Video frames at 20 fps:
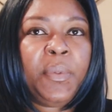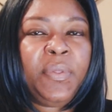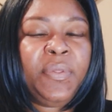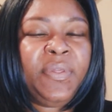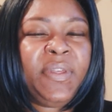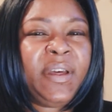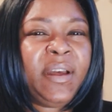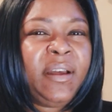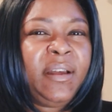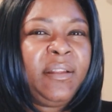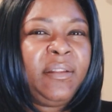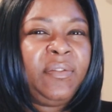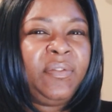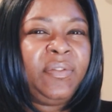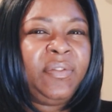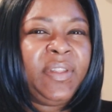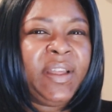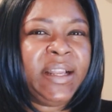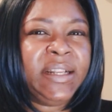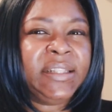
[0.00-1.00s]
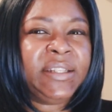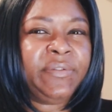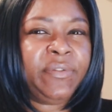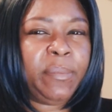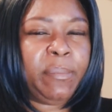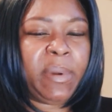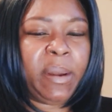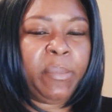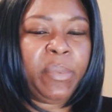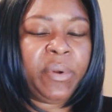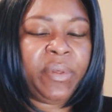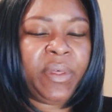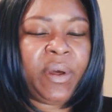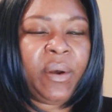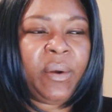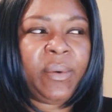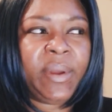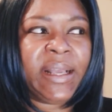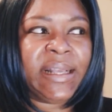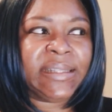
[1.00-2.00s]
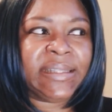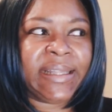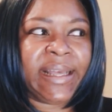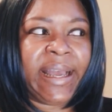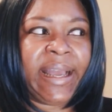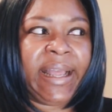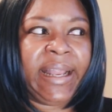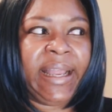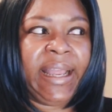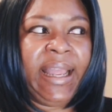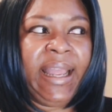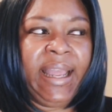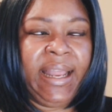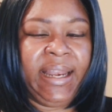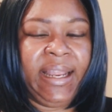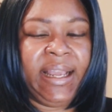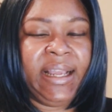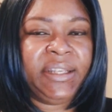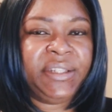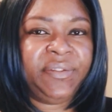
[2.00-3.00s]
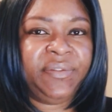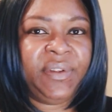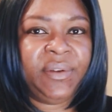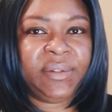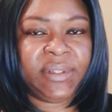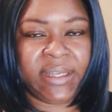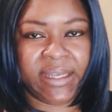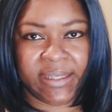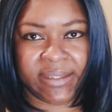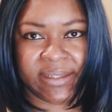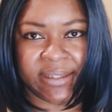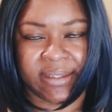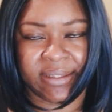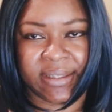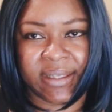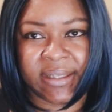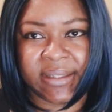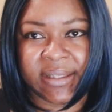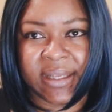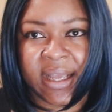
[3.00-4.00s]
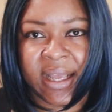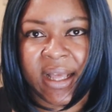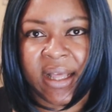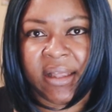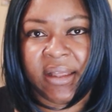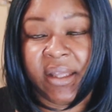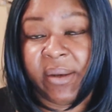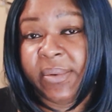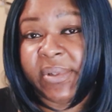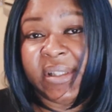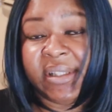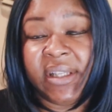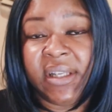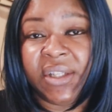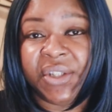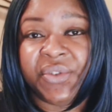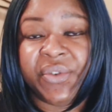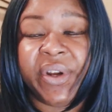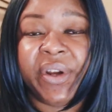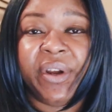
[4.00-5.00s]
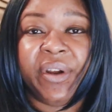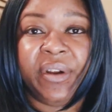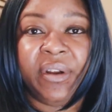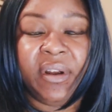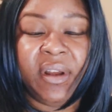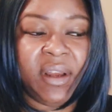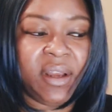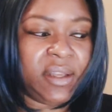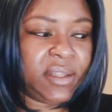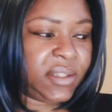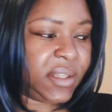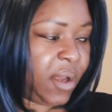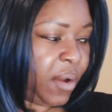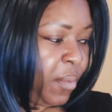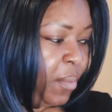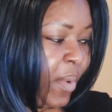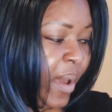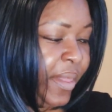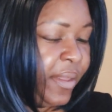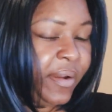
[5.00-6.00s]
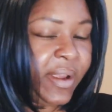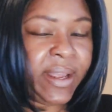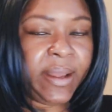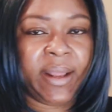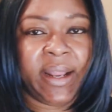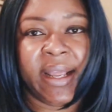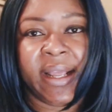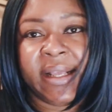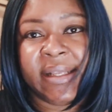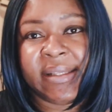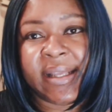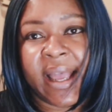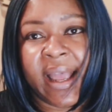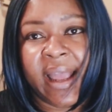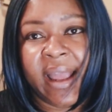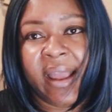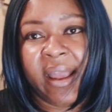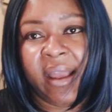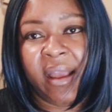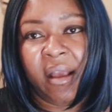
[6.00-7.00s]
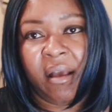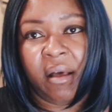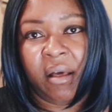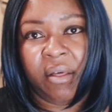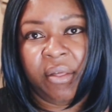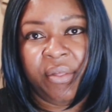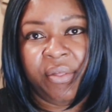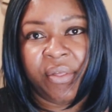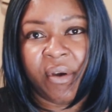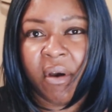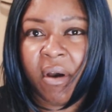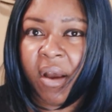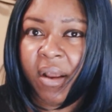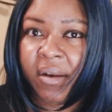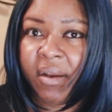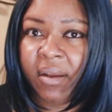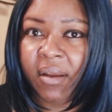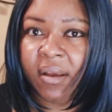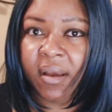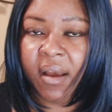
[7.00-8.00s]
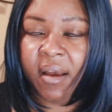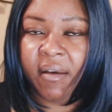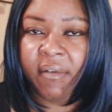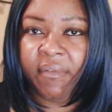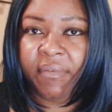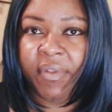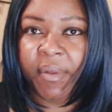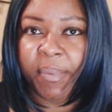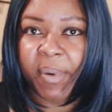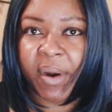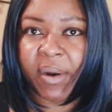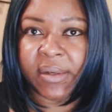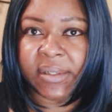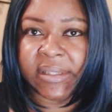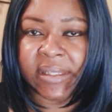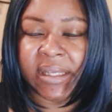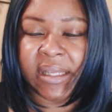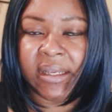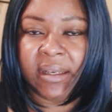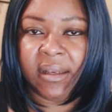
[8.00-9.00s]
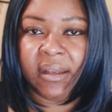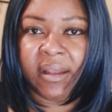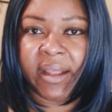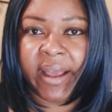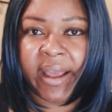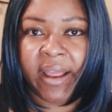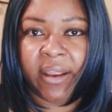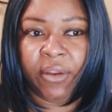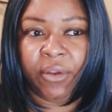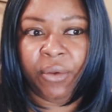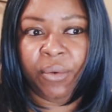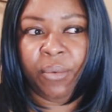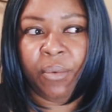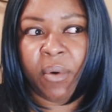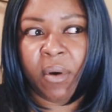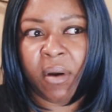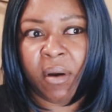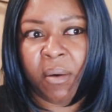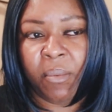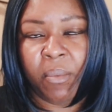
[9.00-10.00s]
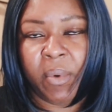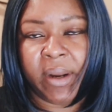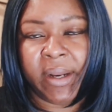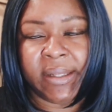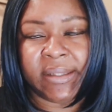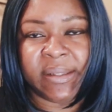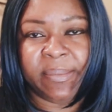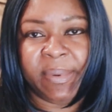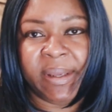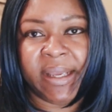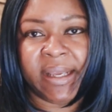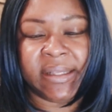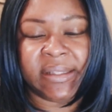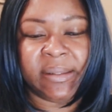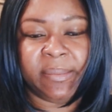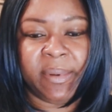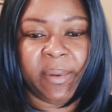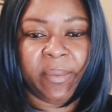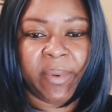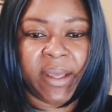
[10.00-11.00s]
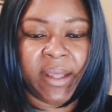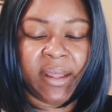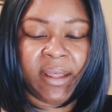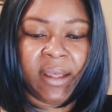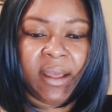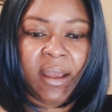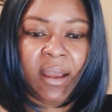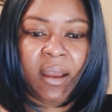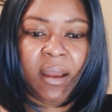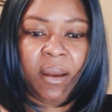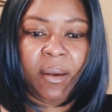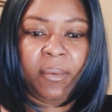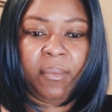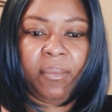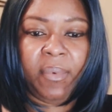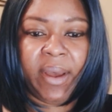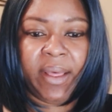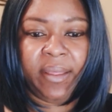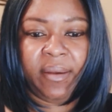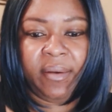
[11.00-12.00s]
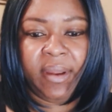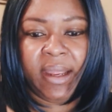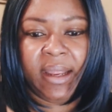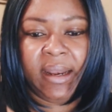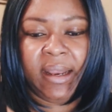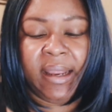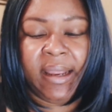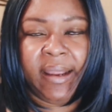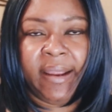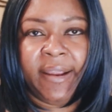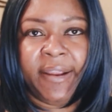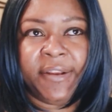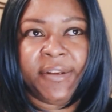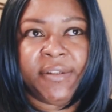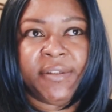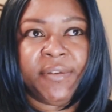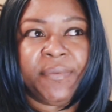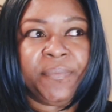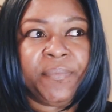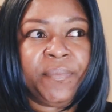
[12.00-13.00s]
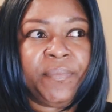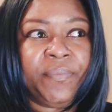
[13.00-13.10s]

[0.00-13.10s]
The thing to remember though is that in each of those instances, there was still a trigger. So whether it is a thought of the person that you are wanting to be intimate with, whether it is